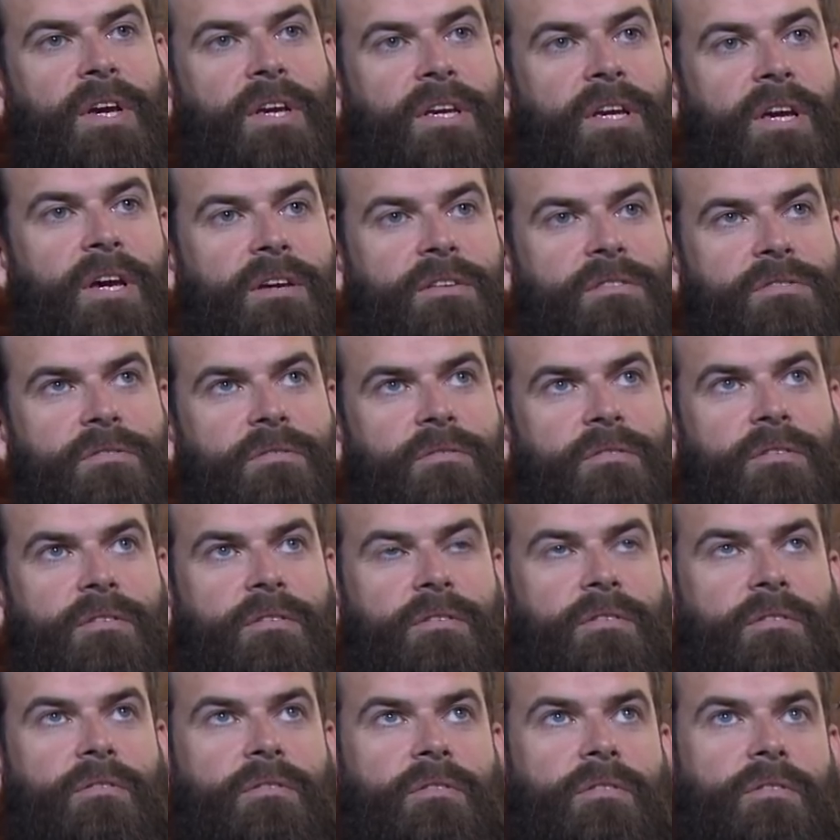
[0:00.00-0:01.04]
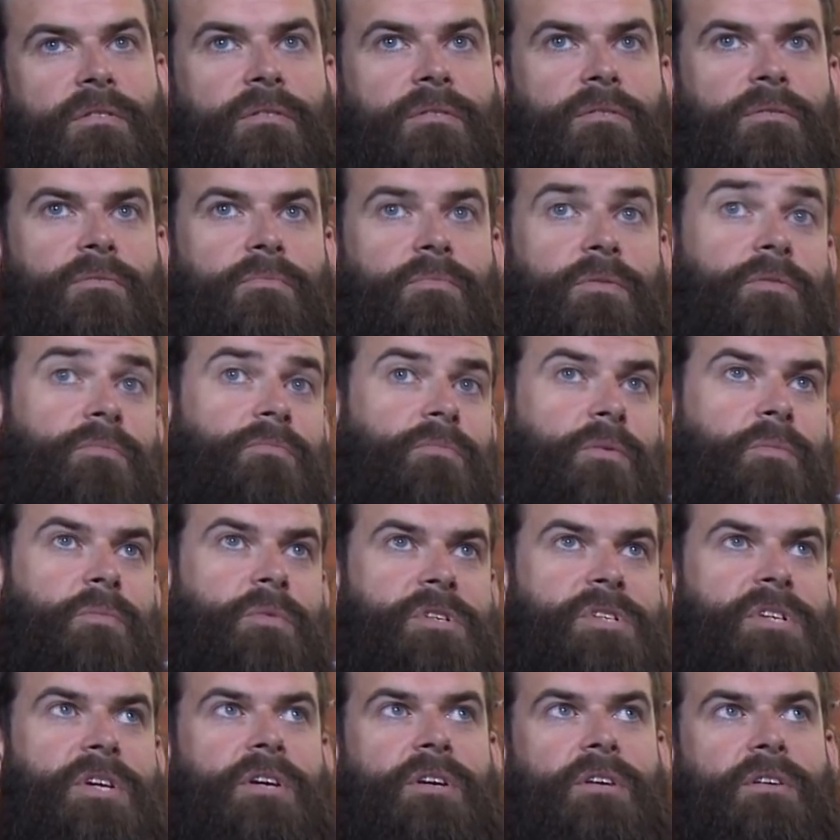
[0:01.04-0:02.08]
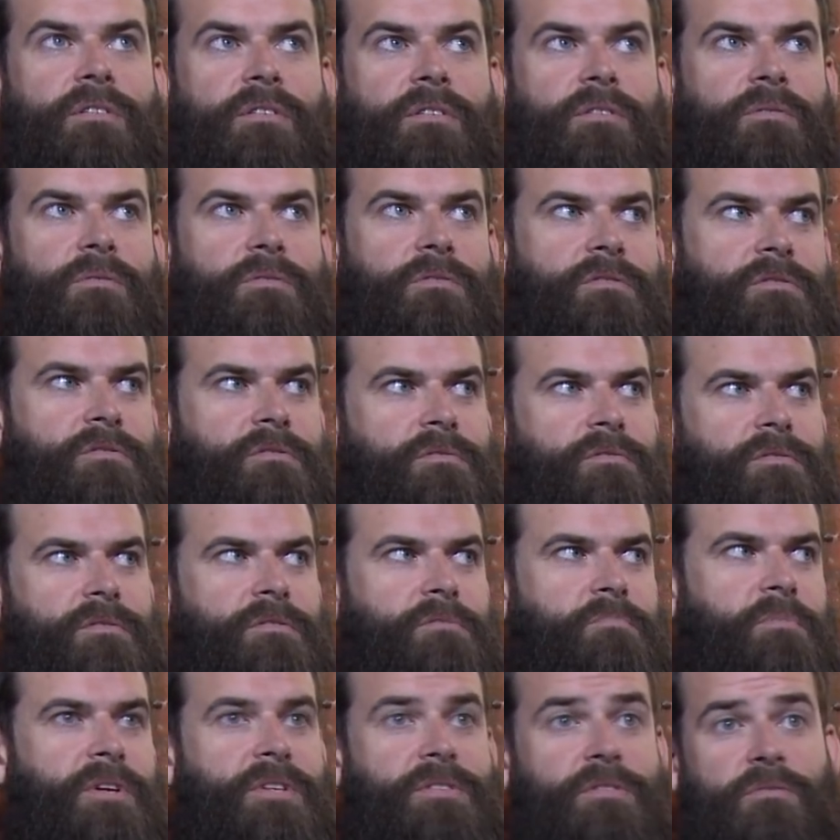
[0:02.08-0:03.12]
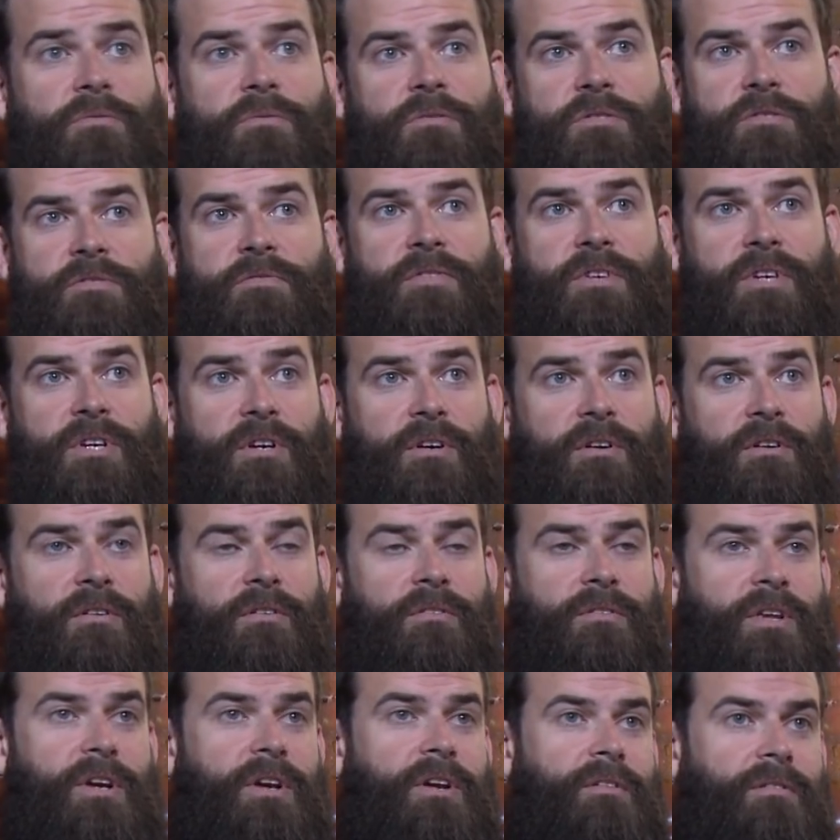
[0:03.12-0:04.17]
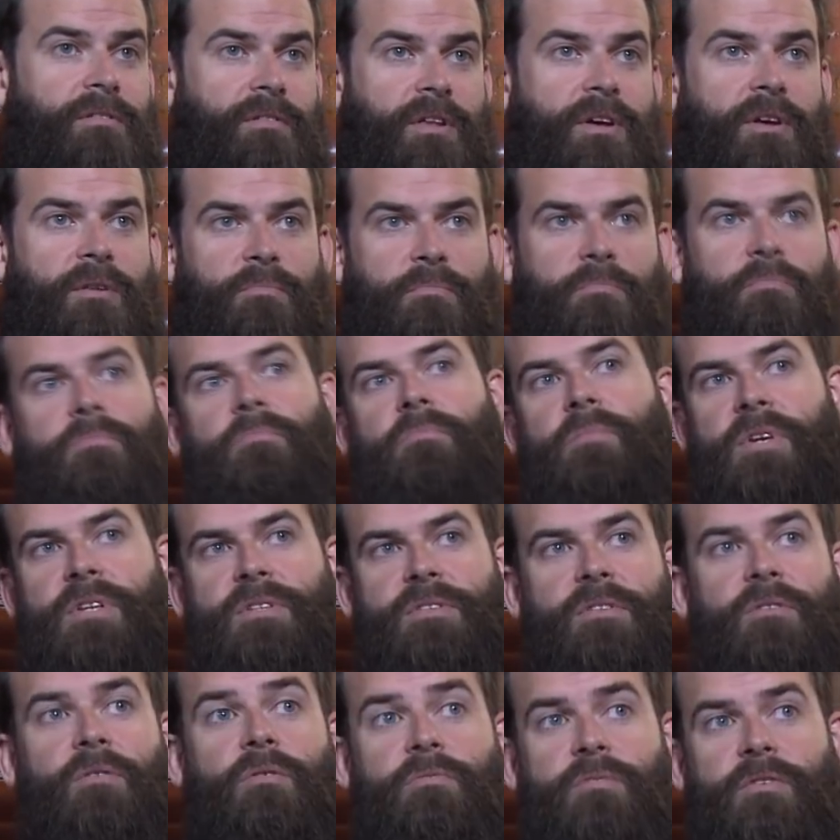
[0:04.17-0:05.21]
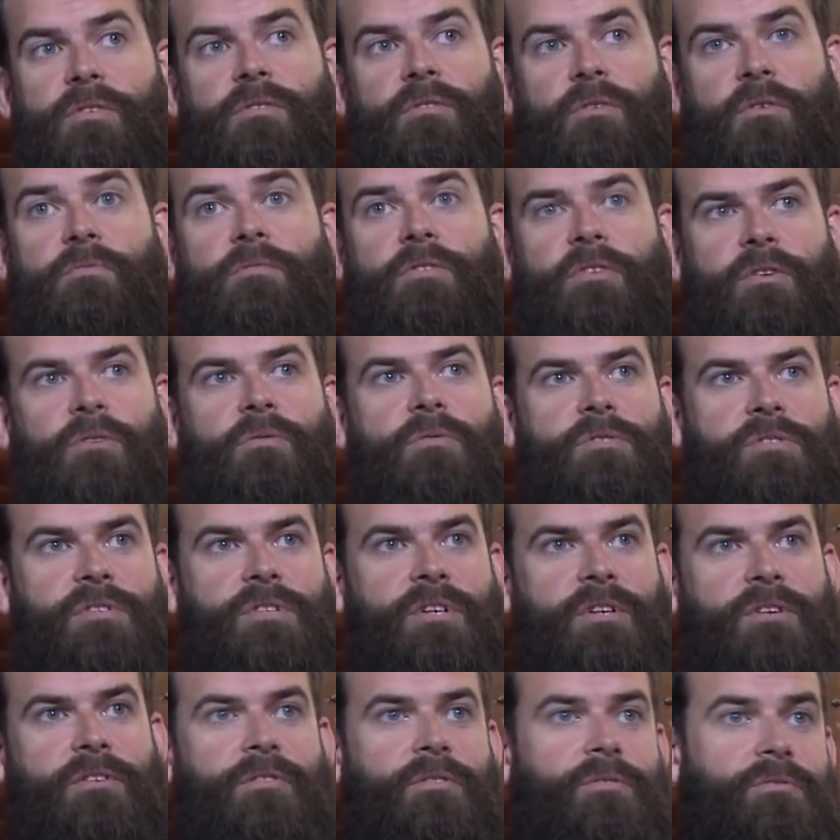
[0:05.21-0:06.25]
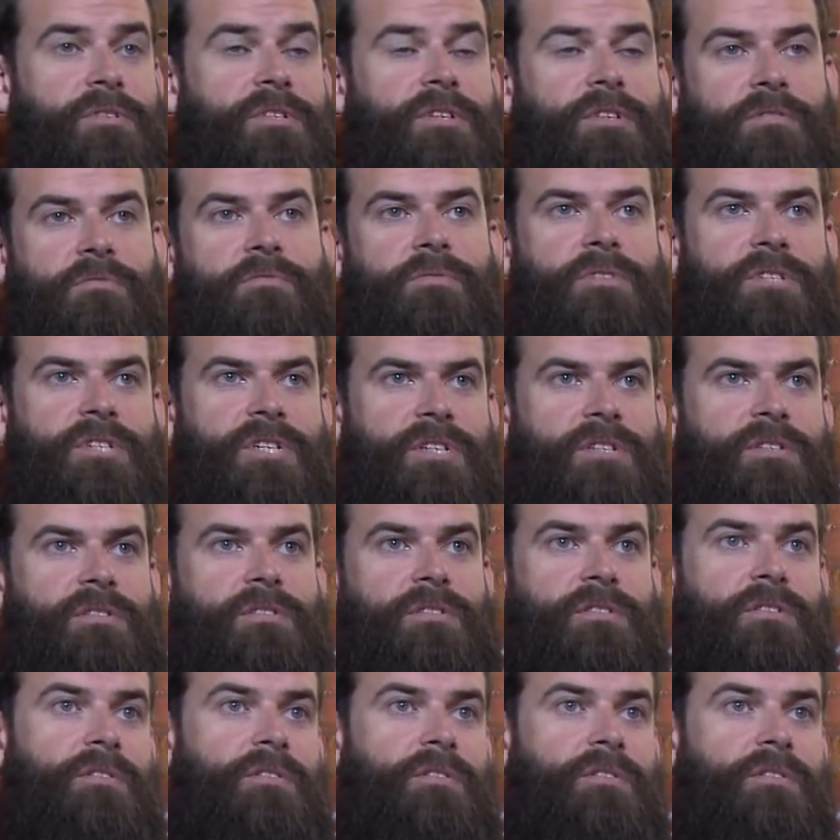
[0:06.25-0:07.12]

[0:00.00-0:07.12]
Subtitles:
Yeah. So when we say it spans the course of a year, that means that over the course of the year, you'll see different seasons